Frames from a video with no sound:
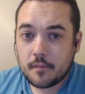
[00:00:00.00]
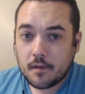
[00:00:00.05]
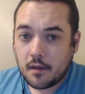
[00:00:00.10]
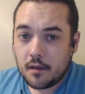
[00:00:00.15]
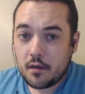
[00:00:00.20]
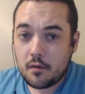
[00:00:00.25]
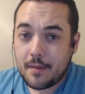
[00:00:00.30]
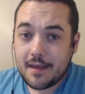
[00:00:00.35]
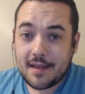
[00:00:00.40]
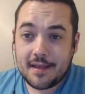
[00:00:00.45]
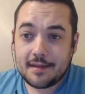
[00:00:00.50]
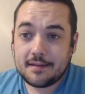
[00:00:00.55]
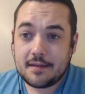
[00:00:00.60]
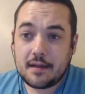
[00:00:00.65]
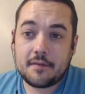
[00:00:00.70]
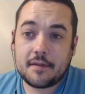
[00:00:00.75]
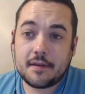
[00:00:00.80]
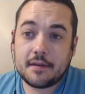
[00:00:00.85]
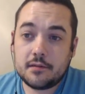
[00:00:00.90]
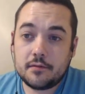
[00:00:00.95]
making
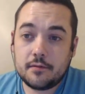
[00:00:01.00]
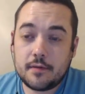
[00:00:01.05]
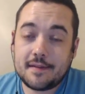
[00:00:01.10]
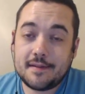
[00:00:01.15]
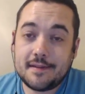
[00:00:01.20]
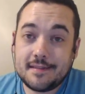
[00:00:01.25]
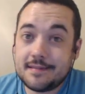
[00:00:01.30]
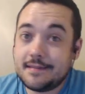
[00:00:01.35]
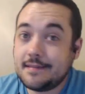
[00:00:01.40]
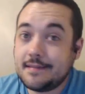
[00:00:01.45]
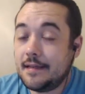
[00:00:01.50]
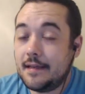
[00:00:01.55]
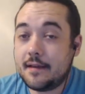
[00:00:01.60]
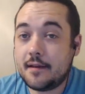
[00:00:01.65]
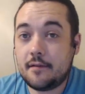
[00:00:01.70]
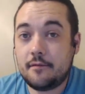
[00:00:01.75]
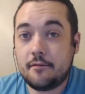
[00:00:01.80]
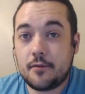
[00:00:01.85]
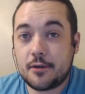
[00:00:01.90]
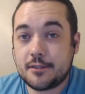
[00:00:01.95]
nothing to at least seeing
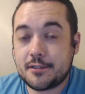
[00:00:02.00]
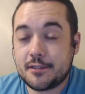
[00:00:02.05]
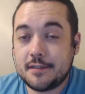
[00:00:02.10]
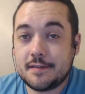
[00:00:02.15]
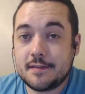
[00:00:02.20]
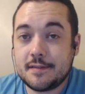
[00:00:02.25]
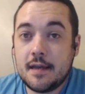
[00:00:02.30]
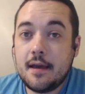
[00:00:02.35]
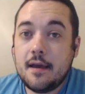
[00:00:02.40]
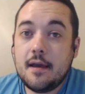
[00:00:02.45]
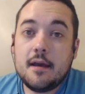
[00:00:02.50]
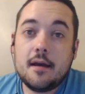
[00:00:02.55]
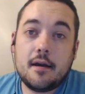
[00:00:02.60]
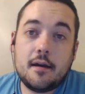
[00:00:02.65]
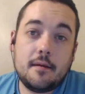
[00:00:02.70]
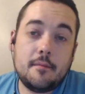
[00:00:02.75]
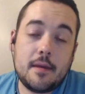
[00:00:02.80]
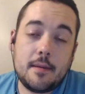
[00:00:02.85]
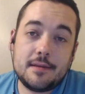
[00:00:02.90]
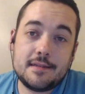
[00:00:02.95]
conversions.
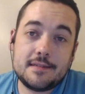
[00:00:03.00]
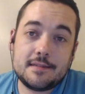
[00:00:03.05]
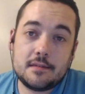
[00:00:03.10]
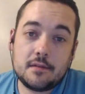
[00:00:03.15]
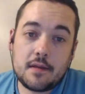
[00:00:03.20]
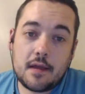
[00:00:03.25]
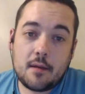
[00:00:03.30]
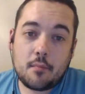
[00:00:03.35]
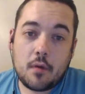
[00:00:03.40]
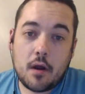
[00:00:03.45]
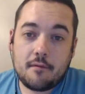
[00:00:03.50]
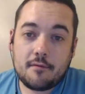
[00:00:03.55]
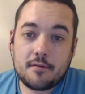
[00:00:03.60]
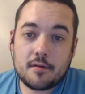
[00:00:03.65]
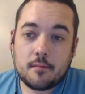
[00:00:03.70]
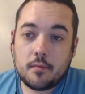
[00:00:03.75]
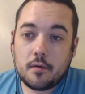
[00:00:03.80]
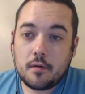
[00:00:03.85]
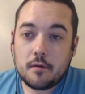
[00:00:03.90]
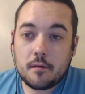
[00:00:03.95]
Maybe still not
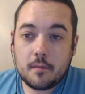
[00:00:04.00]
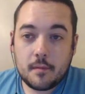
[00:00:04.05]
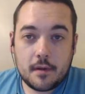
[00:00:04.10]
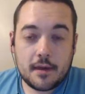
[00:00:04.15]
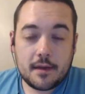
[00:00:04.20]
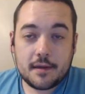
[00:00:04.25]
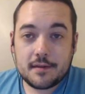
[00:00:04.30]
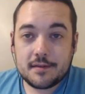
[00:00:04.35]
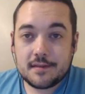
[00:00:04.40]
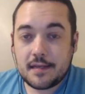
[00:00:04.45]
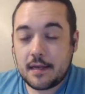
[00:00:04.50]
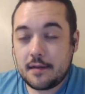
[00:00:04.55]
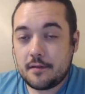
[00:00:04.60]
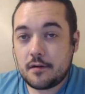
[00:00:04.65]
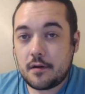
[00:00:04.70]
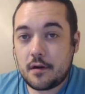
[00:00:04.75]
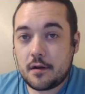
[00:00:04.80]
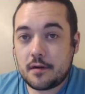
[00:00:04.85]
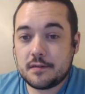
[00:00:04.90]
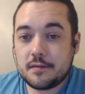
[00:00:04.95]
profitable, because again,
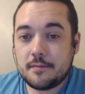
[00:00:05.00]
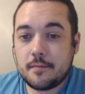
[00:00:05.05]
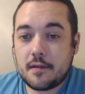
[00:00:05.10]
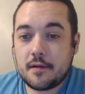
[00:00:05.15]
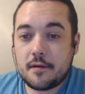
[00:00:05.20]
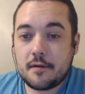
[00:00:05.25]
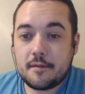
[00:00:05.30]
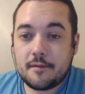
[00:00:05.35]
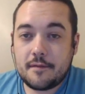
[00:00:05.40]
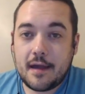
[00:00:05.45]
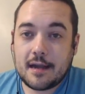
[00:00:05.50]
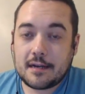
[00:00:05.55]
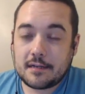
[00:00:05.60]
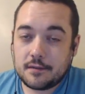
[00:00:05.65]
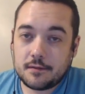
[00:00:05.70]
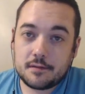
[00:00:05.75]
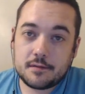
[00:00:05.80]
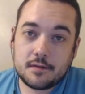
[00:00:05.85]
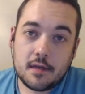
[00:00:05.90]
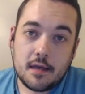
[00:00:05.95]
there are some other
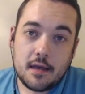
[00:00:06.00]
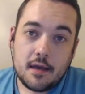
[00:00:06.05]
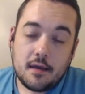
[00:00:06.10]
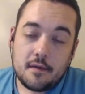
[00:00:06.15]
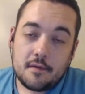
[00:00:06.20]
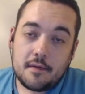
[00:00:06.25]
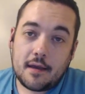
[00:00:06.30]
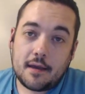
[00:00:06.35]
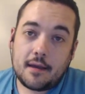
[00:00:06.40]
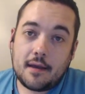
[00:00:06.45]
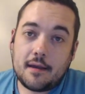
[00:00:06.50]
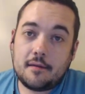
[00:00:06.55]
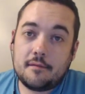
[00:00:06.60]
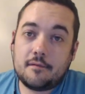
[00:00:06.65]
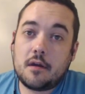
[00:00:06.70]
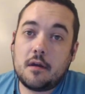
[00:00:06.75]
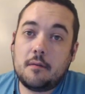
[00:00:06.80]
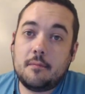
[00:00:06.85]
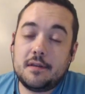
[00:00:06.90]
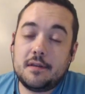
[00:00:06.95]
factors that kind of come